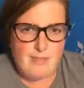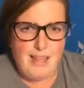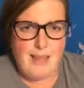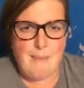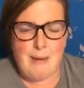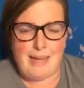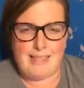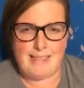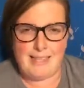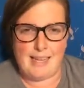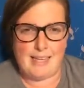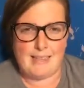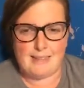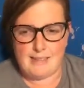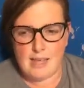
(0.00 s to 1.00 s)
it makes
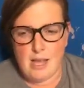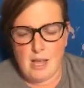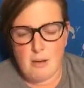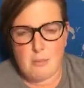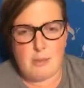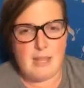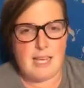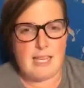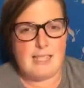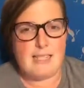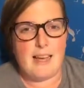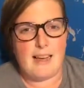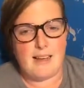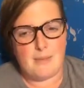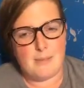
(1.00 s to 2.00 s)
sense. But these
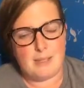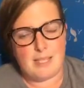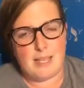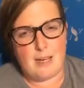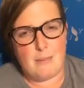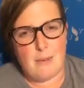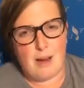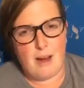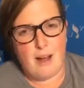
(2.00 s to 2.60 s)
was a little bit